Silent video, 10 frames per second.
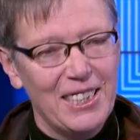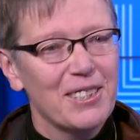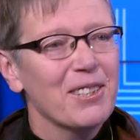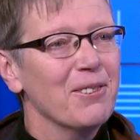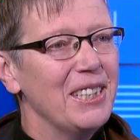
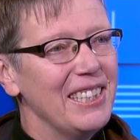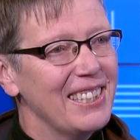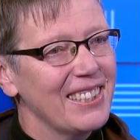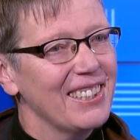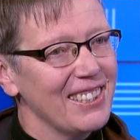so we need
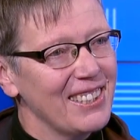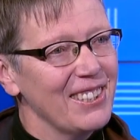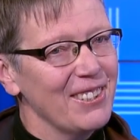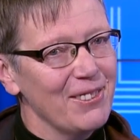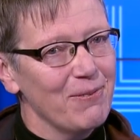to
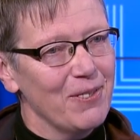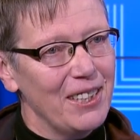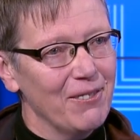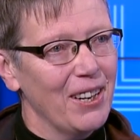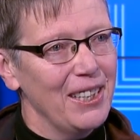to
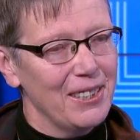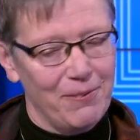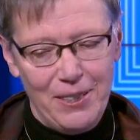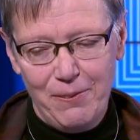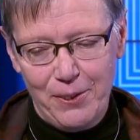invite
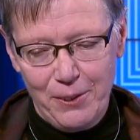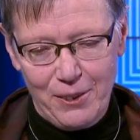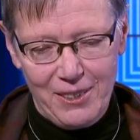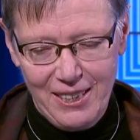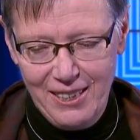people
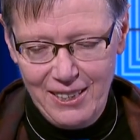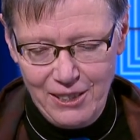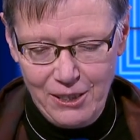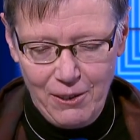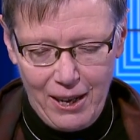
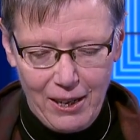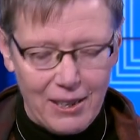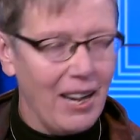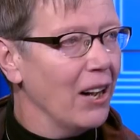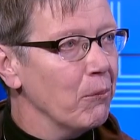to
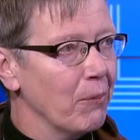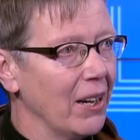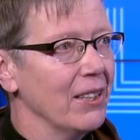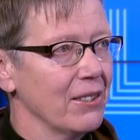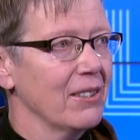help
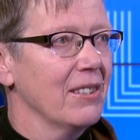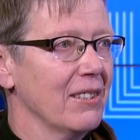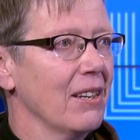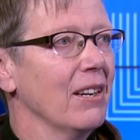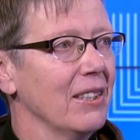us
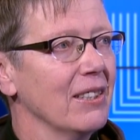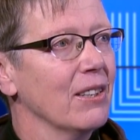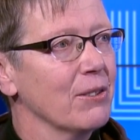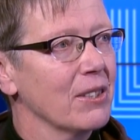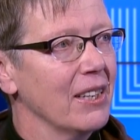design
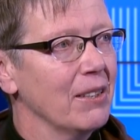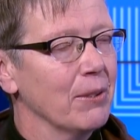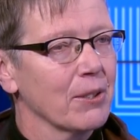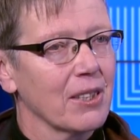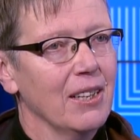those
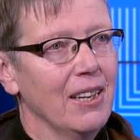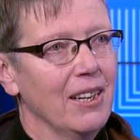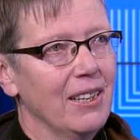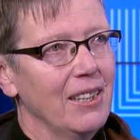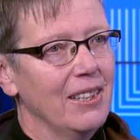tables.
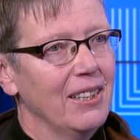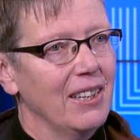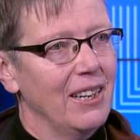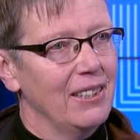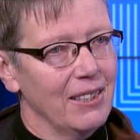Then
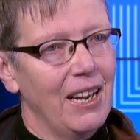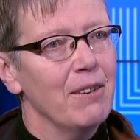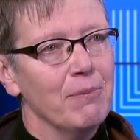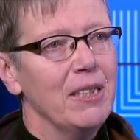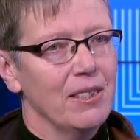and
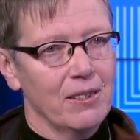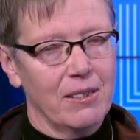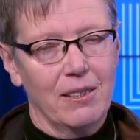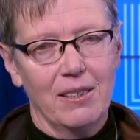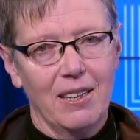that
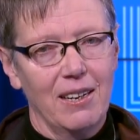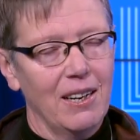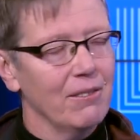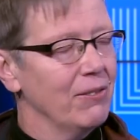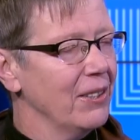means a,
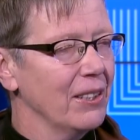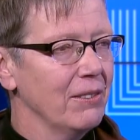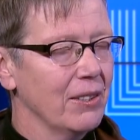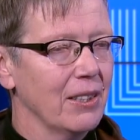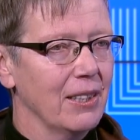a very
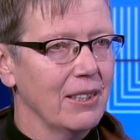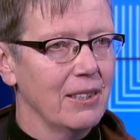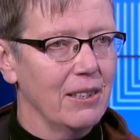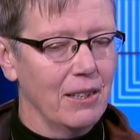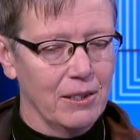very
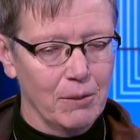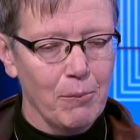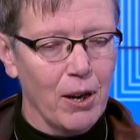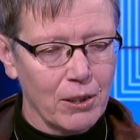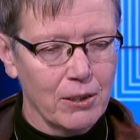uh,
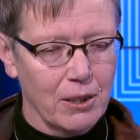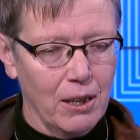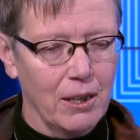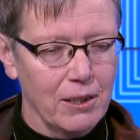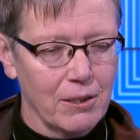
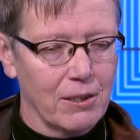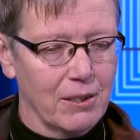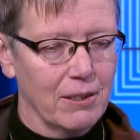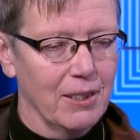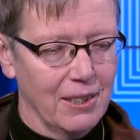democratized
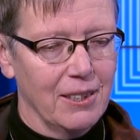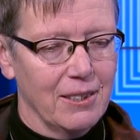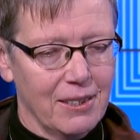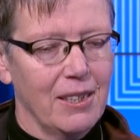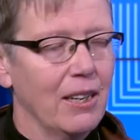
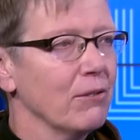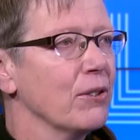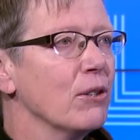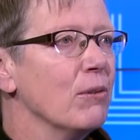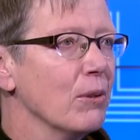set of
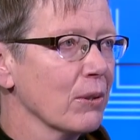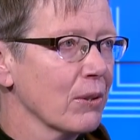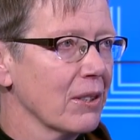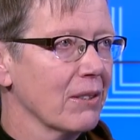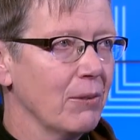
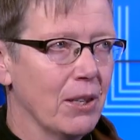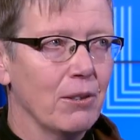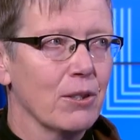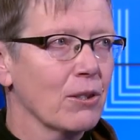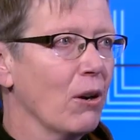tools,
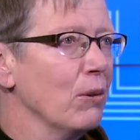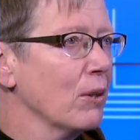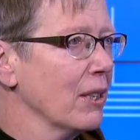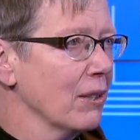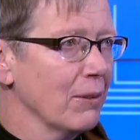whether it's
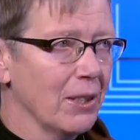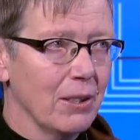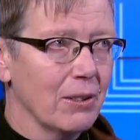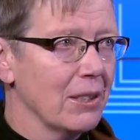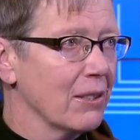coding,
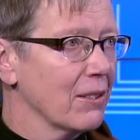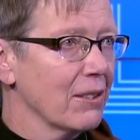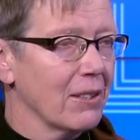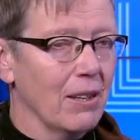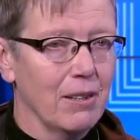whether
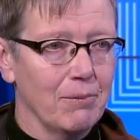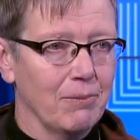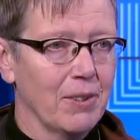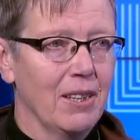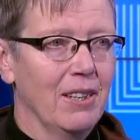it's um,